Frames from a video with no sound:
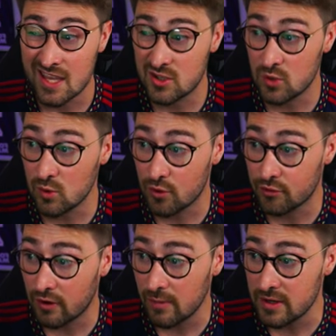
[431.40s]
to your
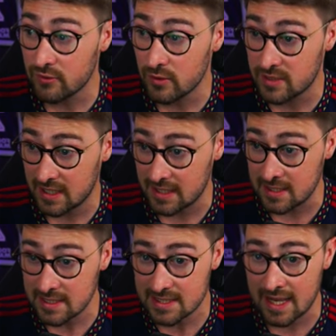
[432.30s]
throw-in
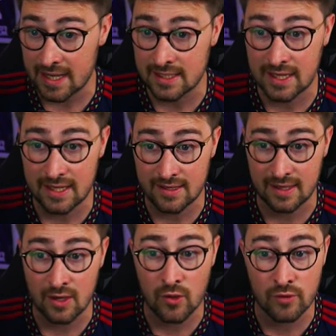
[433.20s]
routines and
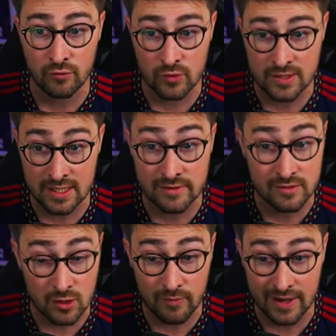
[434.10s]
clicking on the routine in the
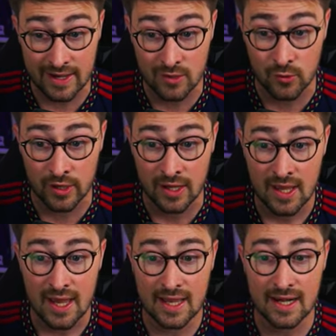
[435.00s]
top right-hand corner
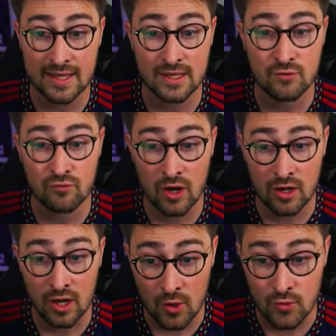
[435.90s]
and clicking
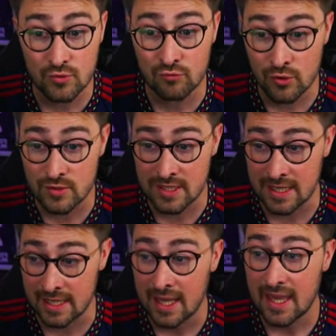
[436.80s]
load
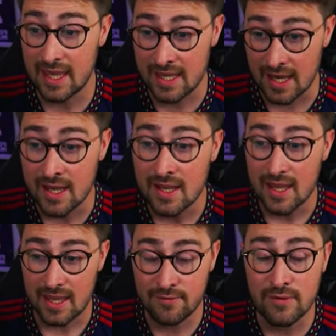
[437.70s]
routine. Here,
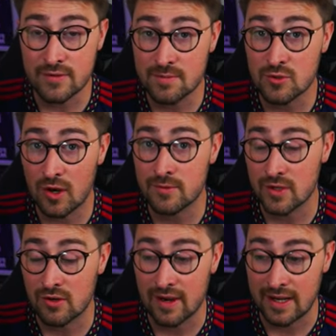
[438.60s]
if you've subscribe to it
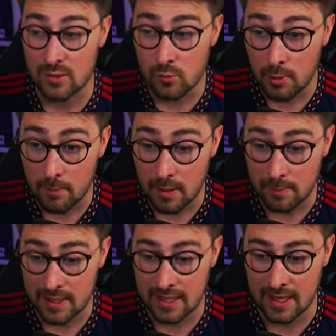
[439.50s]
correctly, it will pop up
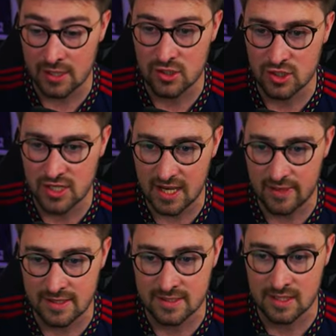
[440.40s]
here. Just check
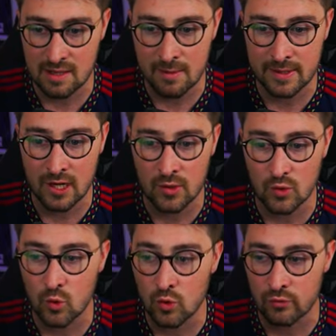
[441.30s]
that it doesn't come up in load
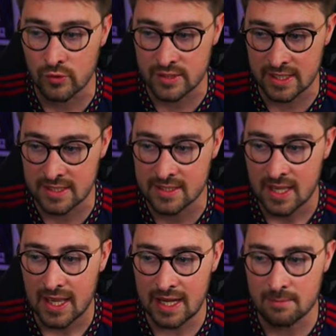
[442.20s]
all routines,
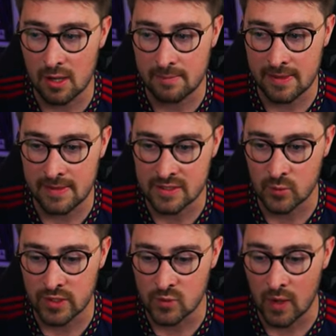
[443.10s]
and it might be in this
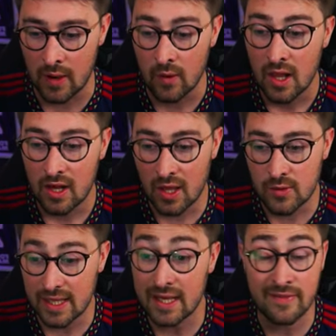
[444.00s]
one as well. Load
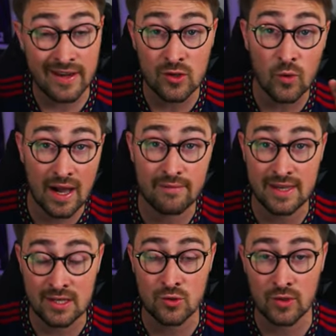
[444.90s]
it in and then you'll have it
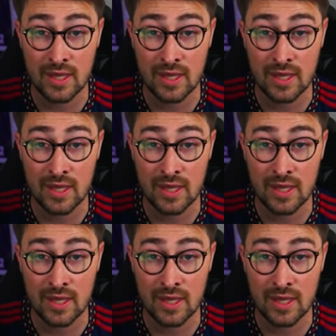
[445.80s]
in your